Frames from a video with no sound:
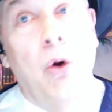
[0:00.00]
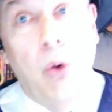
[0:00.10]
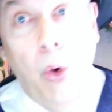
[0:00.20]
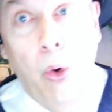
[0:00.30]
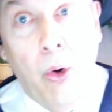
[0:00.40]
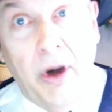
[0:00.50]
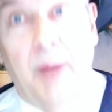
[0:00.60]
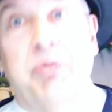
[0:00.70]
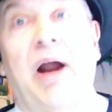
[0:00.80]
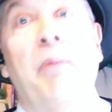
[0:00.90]
Or a
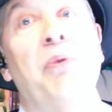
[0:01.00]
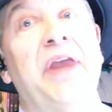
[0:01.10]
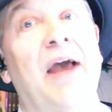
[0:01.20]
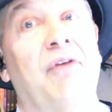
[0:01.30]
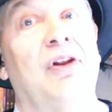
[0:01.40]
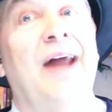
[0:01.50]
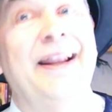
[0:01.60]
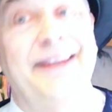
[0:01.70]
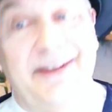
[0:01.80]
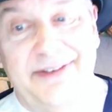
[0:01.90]
problem we have a
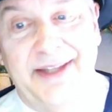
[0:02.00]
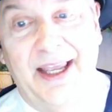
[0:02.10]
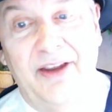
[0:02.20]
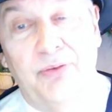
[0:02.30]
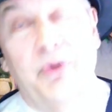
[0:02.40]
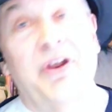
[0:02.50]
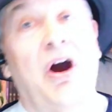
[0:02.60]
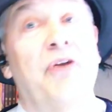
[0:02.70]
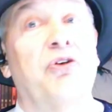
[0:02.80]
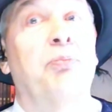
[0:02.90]
lot these days where the
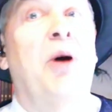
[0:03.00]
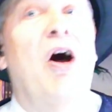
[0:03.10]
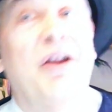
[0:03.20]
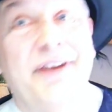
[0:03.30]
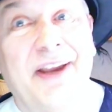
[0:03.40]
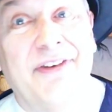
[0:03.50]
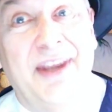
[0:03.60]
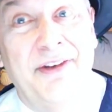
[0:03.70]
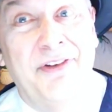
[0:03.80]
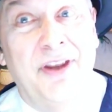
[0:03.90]
author's politics
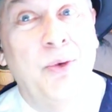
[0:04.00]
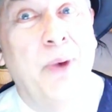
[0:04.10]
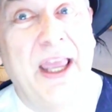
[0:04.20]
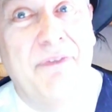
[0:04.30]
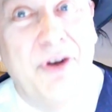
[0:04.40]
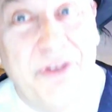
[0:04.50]
gets in the way of a good